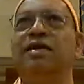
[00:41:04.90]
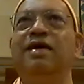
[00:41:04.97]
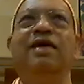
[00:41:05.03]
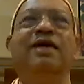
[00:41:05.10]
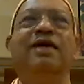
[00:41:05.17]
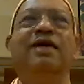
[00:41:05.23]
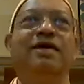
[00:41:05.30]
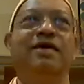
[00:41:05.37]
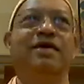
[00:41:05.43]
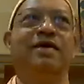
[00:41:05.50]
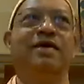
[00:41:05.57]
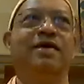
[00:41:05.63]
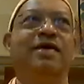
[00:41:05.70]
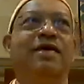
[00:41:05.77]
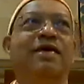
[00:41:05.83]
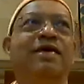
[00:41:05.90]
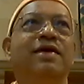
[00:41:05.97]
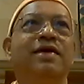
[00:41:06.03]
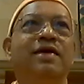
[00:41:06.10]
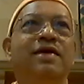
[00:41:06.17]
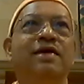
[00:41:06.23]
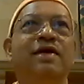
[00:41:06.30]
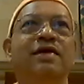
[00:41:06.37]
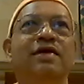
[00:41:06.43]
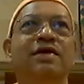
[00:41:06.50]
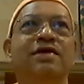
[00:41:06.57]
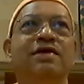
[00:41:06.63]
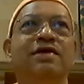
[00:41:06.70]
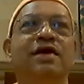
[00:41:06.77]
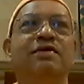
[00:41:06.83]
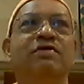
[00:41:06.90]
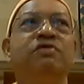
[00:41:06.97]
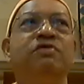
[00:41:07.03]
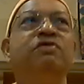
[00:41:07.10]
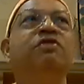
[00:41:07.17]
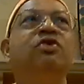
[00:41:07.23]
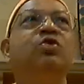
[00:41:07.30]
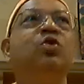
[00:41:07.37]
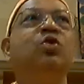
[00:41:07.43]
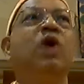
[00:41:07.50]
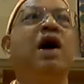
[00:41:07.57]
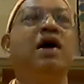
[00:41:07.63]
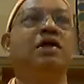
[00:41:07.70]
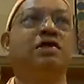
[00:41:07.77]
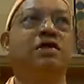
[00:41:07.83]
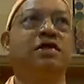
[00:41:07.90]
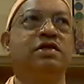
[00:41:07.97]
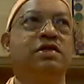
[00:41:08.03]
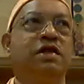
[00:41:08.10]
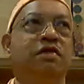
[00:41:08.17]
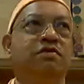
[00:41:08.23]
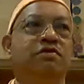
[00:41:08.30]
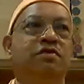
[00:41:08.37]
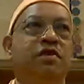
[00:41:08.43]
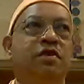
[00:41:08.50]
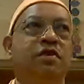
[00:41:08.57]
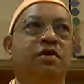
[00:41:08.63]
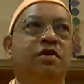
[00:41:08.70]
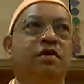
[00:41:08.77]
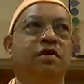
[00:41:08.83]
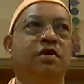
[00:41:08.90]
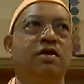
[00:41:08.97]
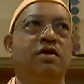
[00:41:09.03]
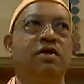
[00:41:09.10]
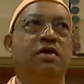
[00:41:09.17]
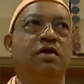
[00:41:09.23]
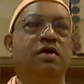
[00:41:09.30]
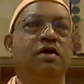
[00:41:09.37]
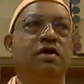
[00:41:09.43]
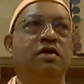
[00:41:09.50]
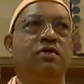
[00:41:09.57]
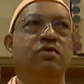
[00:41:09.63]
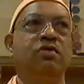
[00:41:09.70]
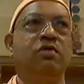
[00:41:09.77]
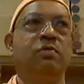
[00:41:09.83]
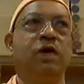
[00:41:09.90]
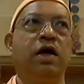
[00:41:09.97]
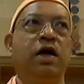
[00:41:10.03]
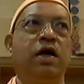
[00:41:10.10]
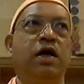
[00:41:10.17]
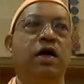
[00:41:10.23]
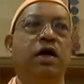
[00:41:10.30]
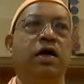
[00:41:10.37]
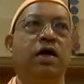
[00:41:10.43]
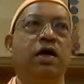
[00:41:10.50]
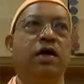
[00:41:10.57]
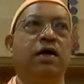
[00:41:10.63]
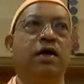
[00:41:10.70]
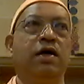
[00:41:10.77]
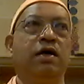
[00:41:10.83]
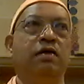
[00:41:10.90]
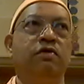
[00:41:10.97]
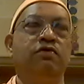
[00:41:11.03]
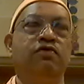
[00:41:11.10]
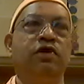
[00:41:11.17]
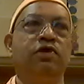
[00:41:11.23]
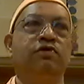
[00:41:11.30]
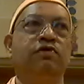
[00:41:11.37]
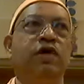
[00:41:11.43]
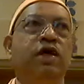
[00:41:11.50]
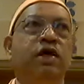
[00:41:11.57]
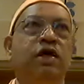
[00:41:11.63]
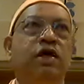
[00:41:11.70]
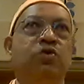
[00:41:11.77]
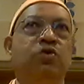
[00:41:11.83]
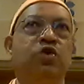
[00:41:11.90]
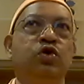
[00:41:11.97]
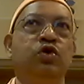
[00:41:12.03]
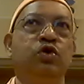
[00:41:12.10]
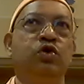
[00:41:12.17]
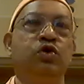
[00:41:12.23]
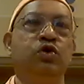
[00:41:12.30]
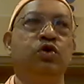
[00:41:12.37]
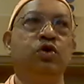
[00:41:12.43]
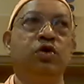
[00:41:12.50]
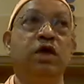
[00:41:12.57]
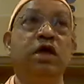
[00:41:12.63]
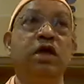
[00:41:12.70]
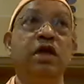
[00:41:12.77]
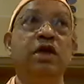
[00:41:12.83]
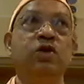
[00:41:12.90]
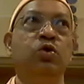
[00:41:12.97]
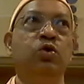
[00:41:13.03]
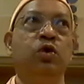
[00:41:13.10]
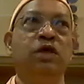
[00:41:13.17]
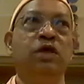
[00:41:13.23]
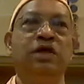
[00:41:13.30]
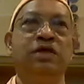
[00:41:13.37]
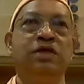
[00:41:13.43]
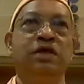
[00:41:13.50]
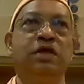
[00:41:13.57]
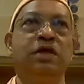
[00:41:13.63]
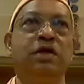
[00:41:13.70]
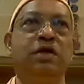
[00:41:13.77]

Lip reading: Yeah, that is that you got to ask yourself, who am I? First, we encounter that ego, as I said.